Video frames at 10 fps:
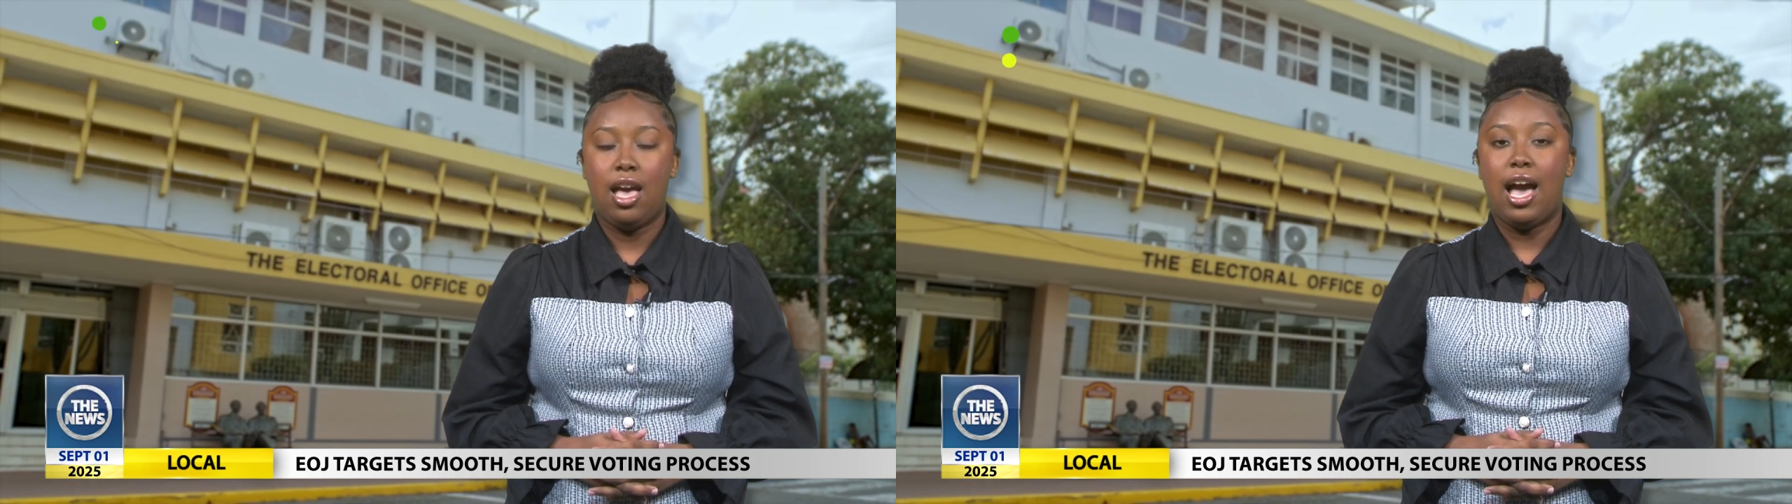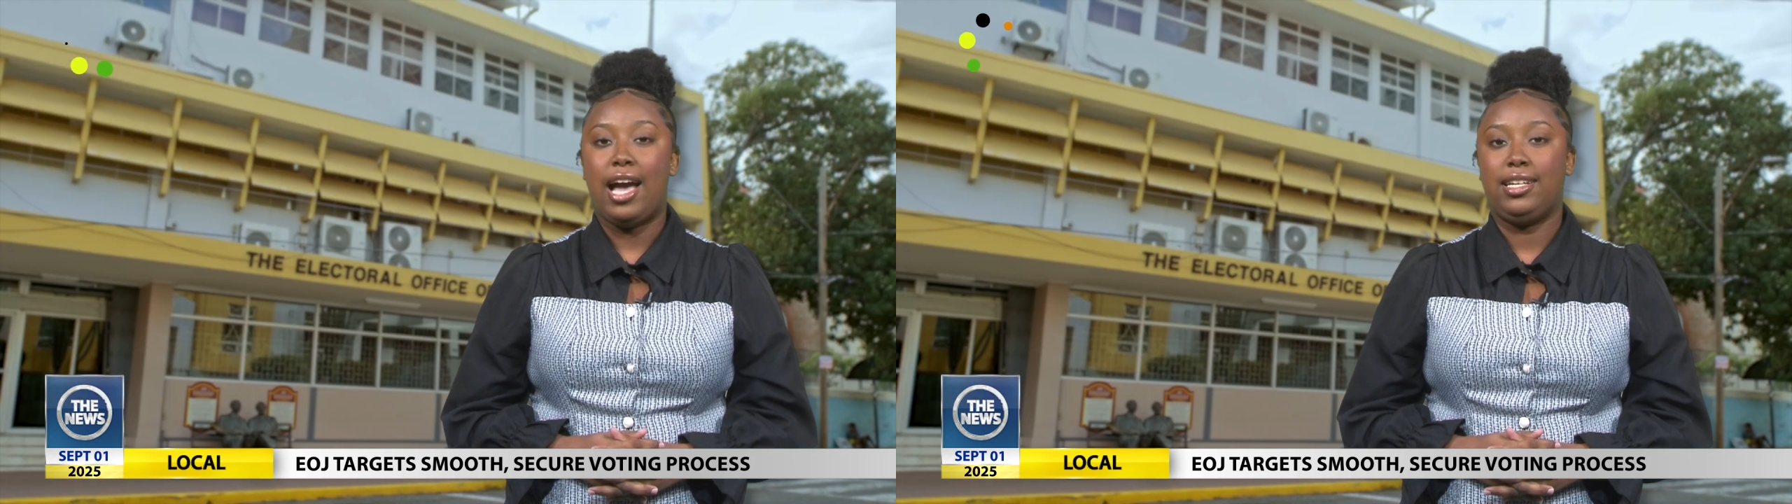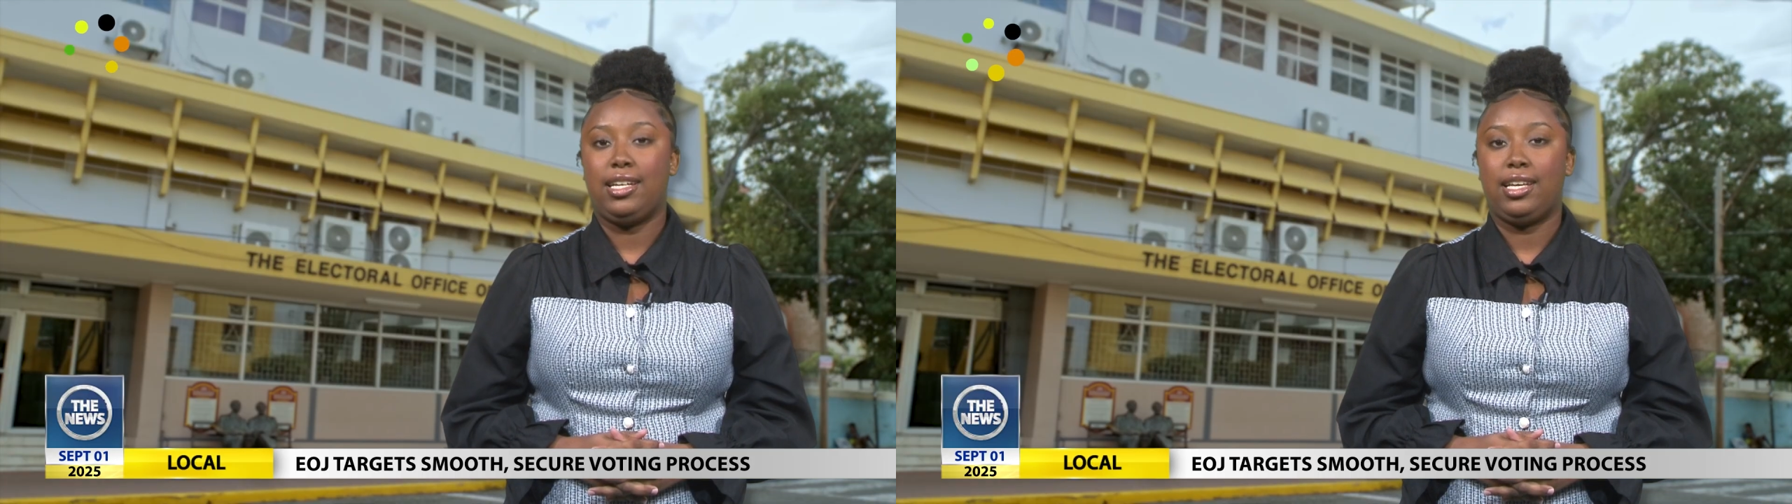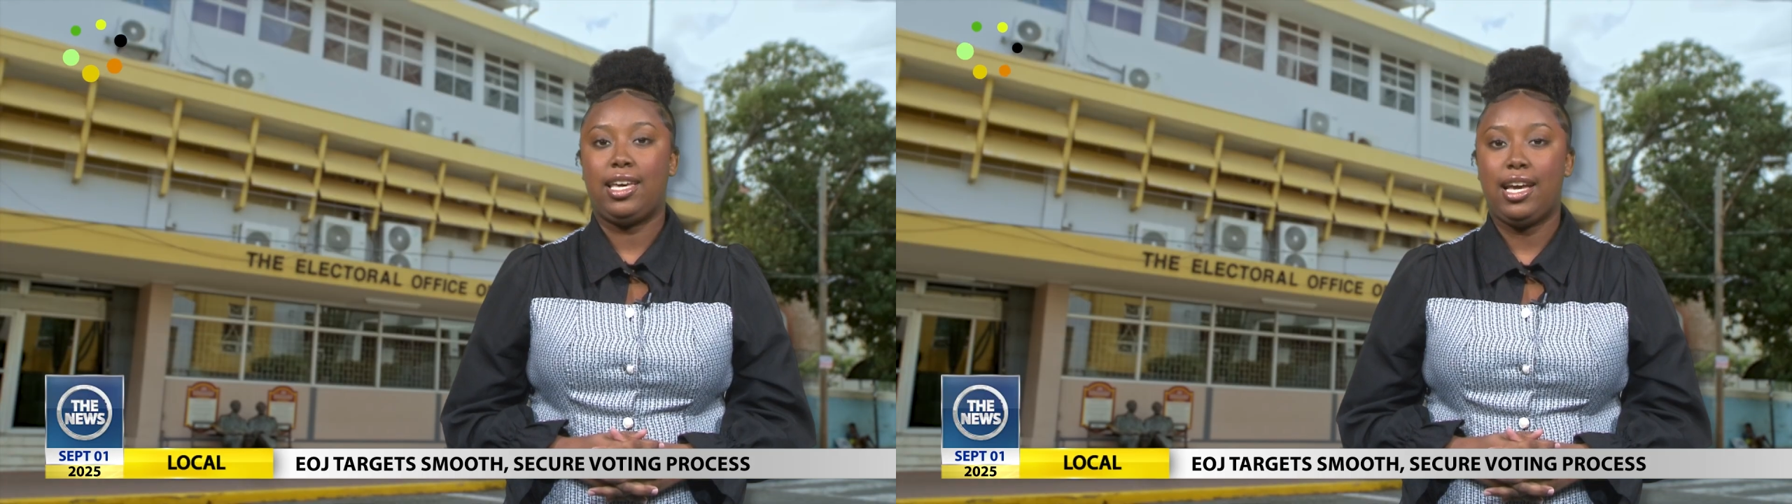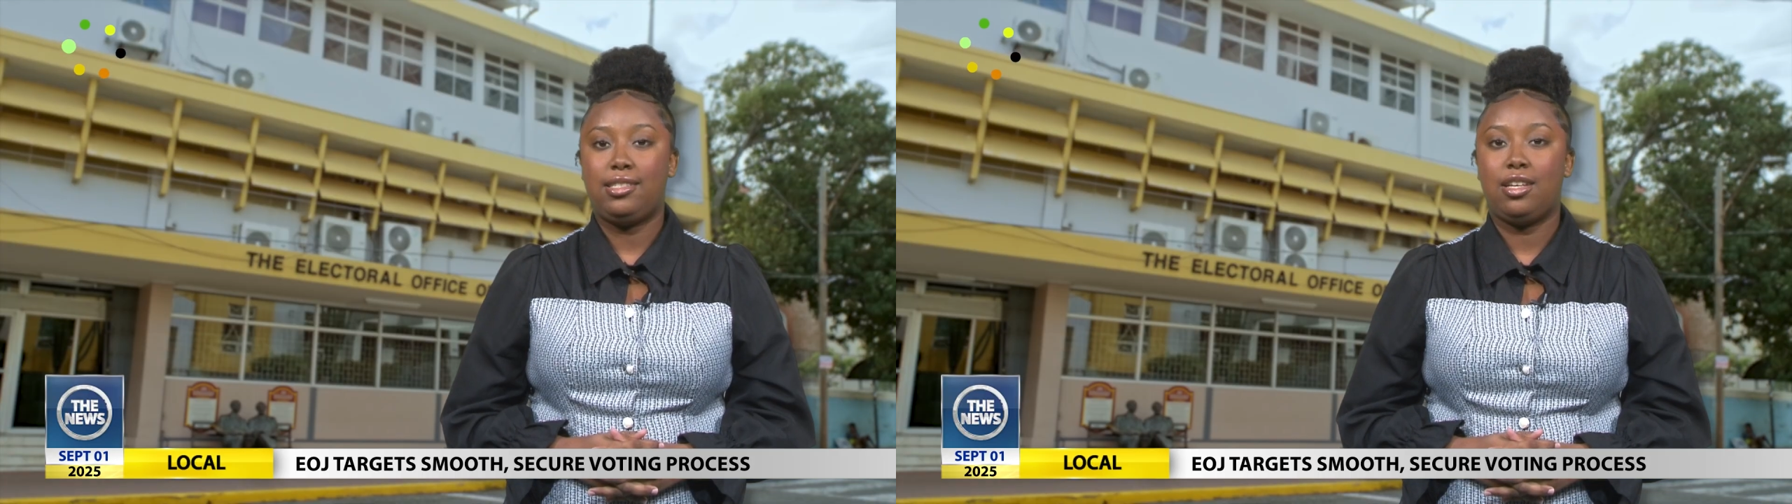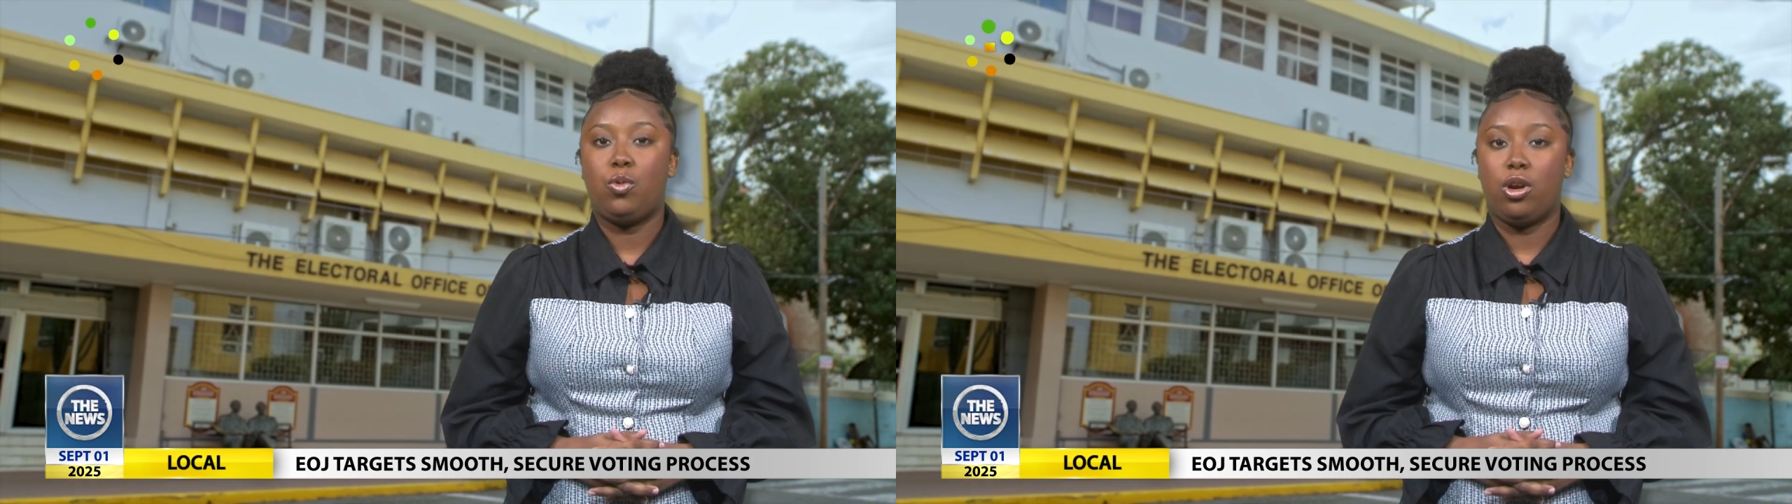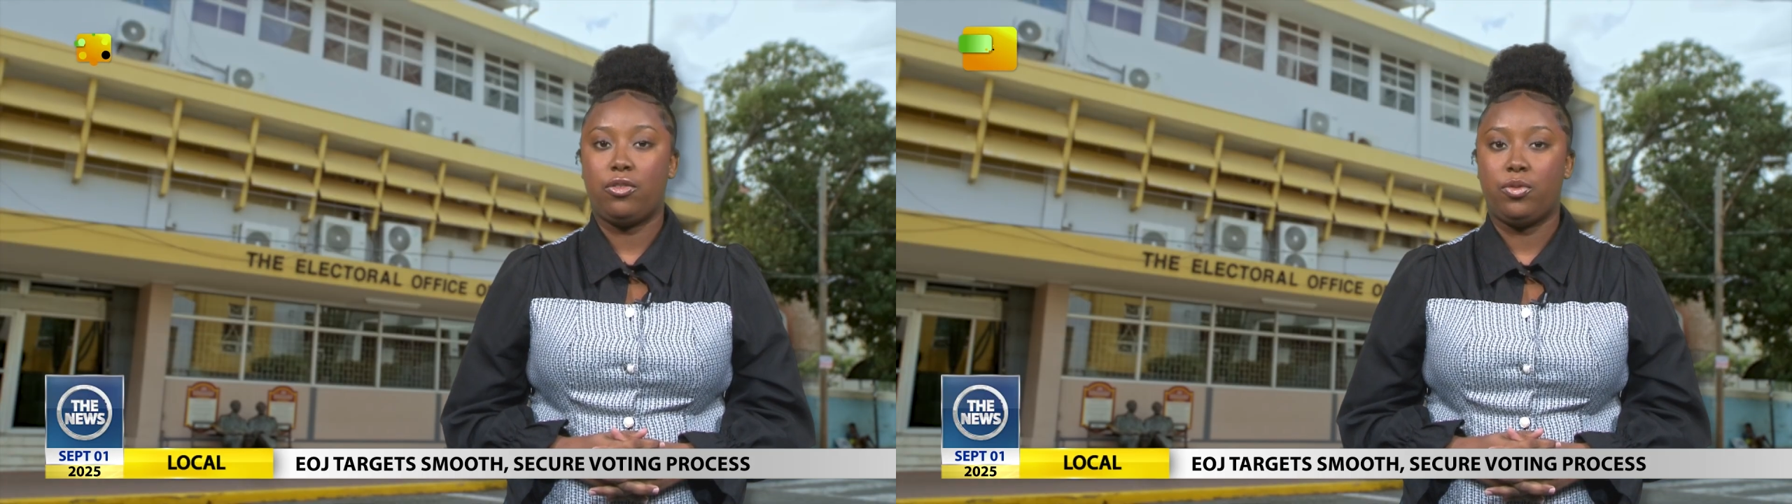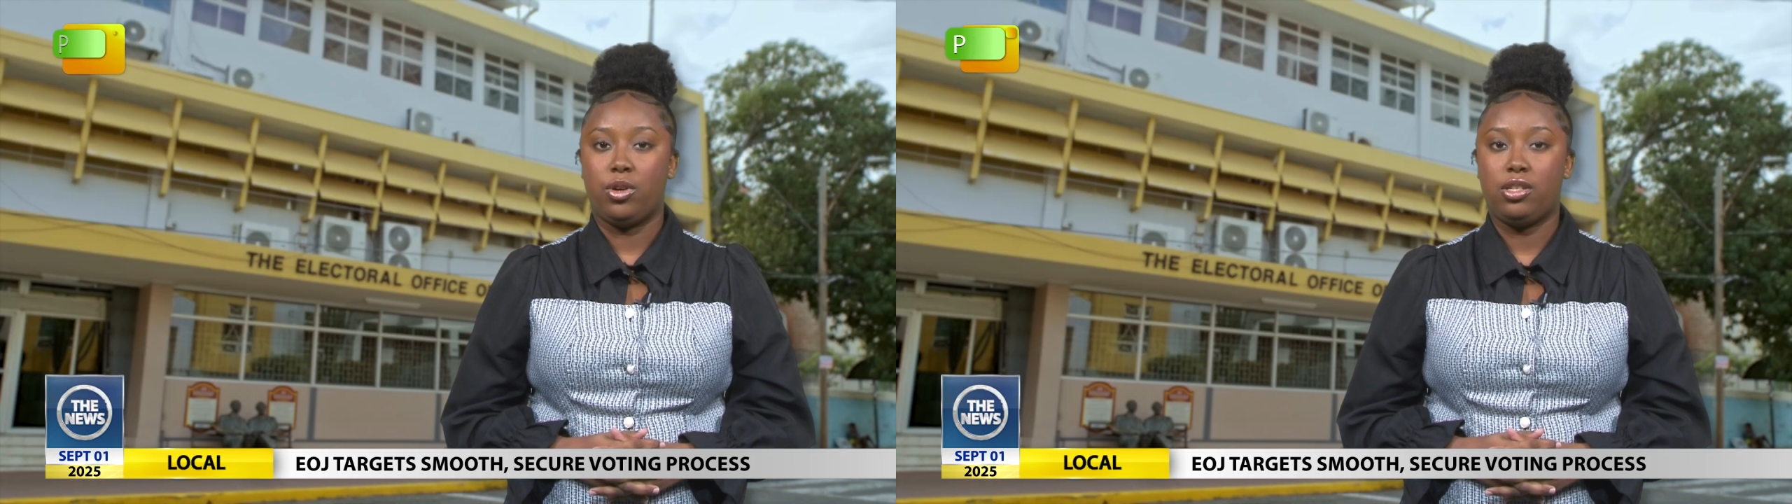and dedicated
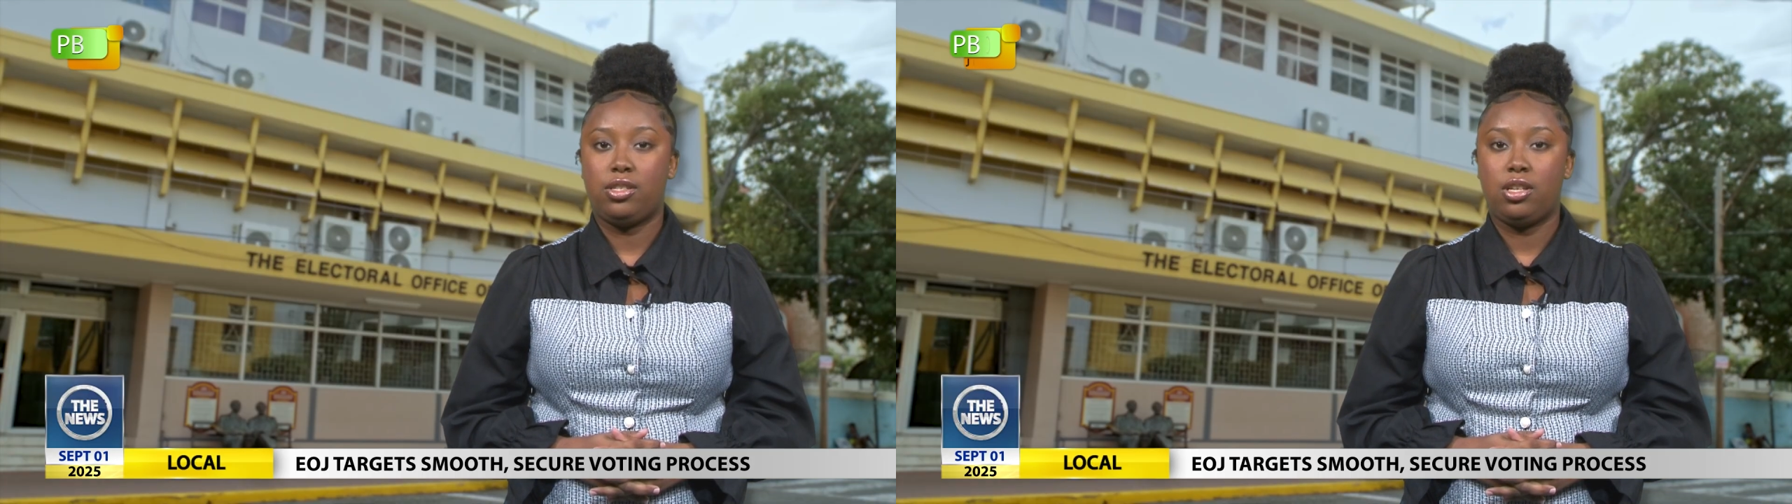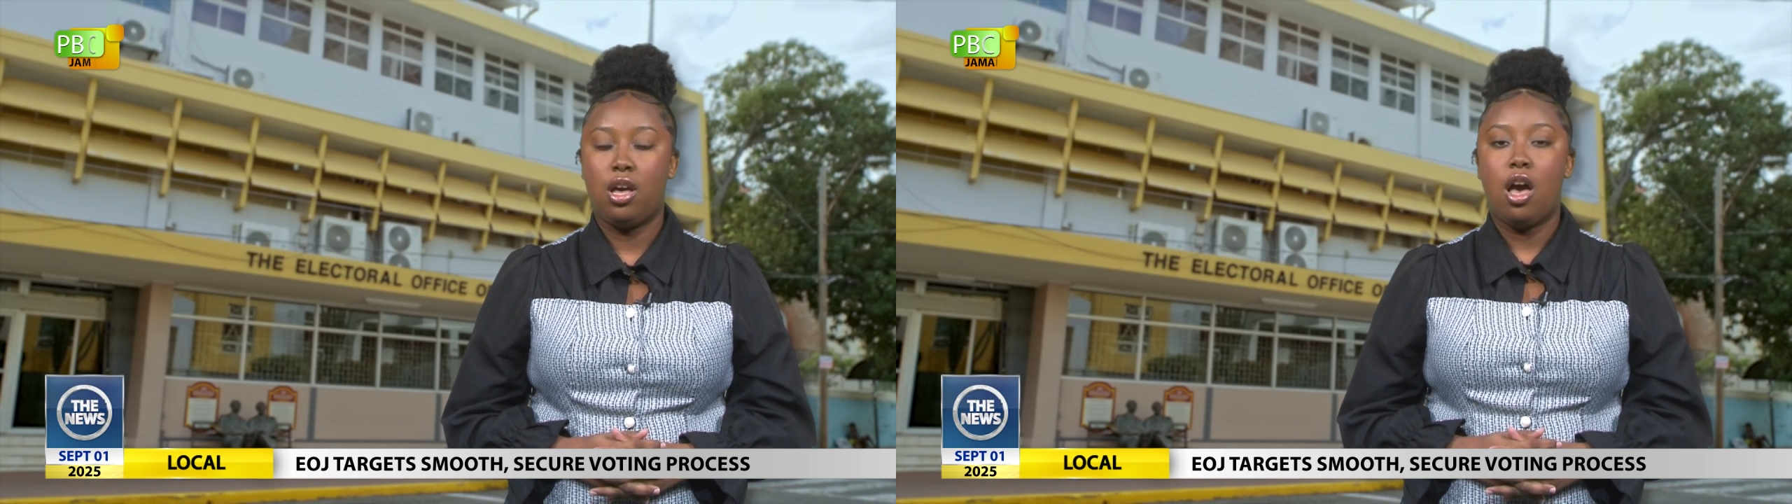workforce